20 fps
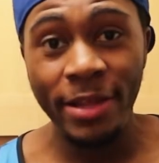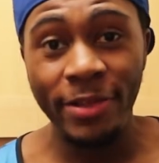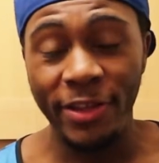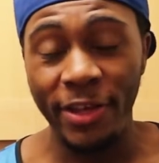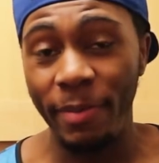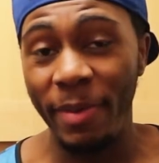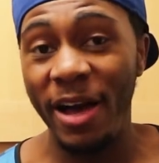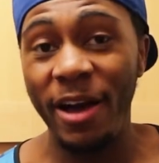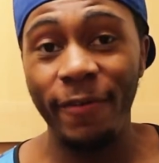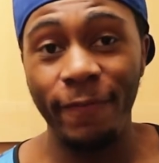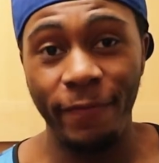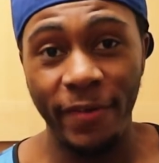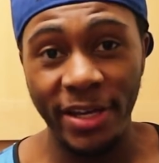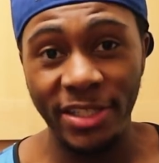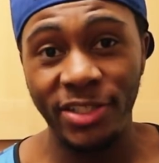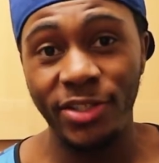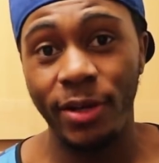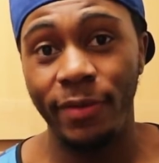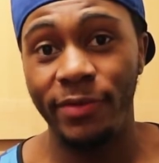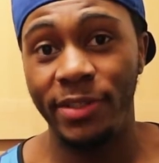The amount of
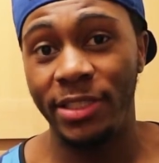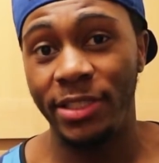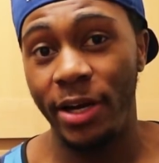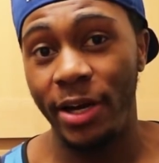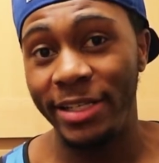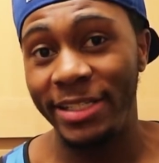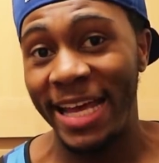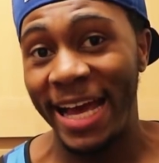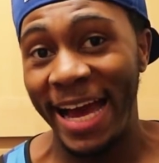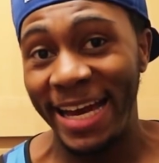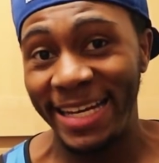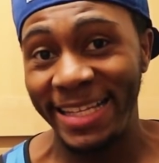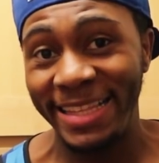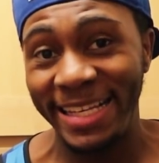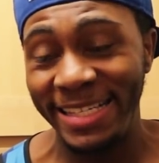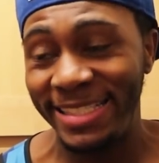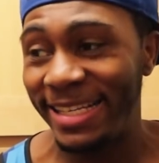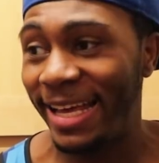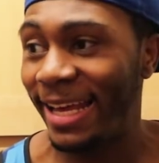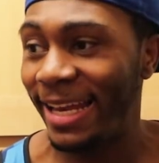vegetables I've decided to add in this